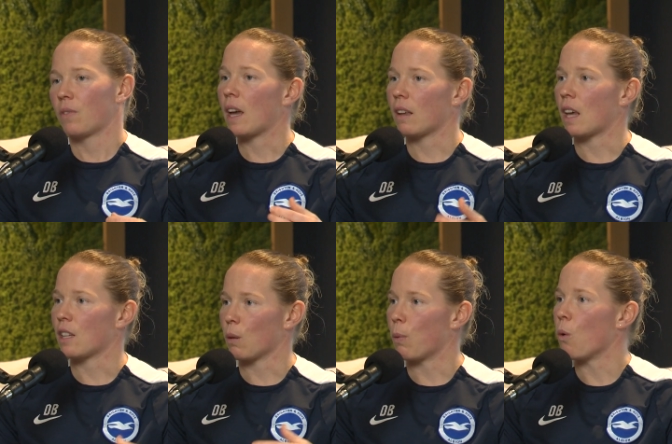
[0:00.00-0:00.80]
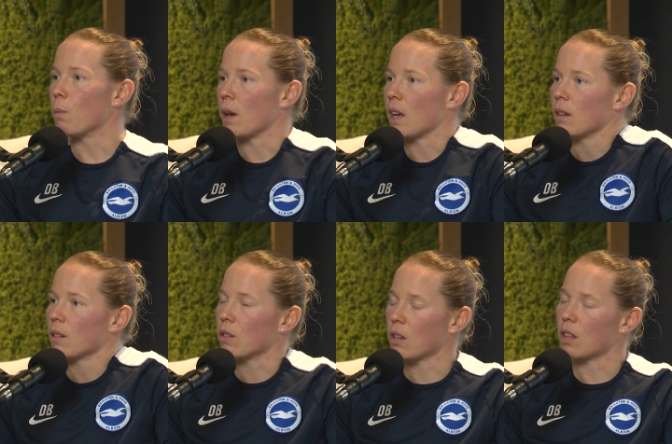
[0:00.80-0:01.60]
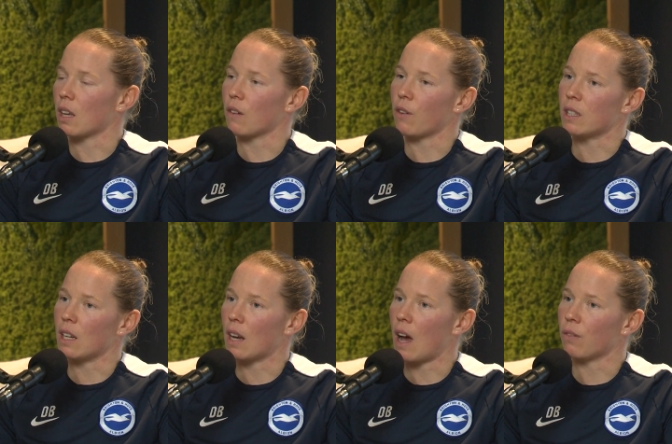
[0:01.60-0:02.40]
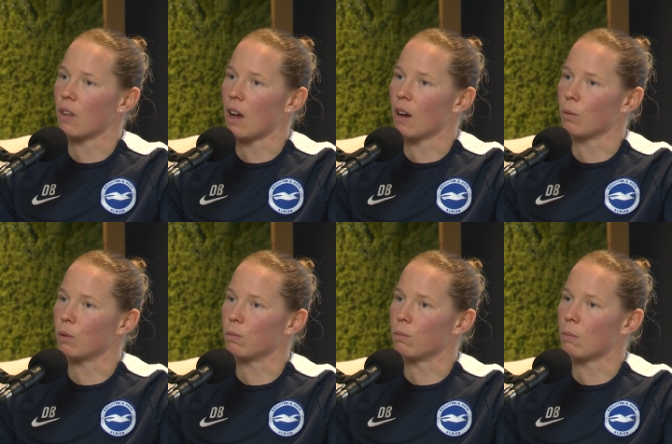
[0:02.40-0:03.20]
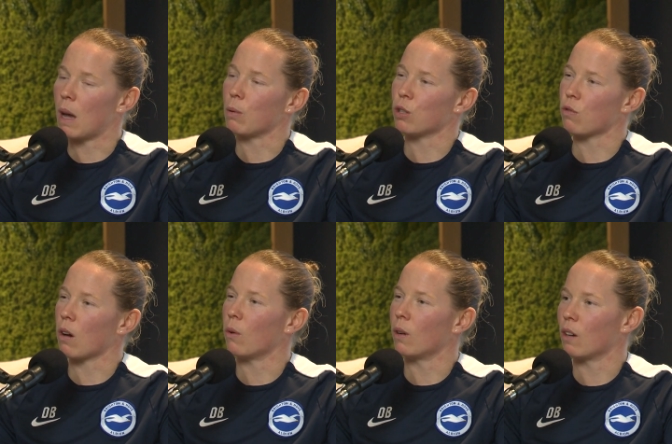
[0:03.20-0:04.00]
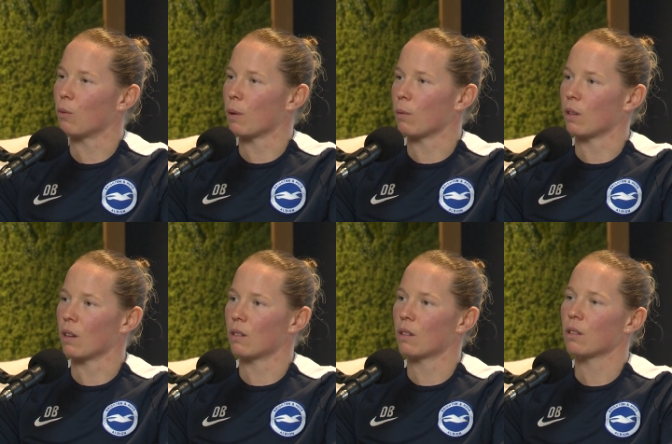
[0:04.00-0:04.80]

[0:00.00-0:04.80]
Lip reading: they support me, because I think if I didn't have that, I would maybe struggle a little bit with that.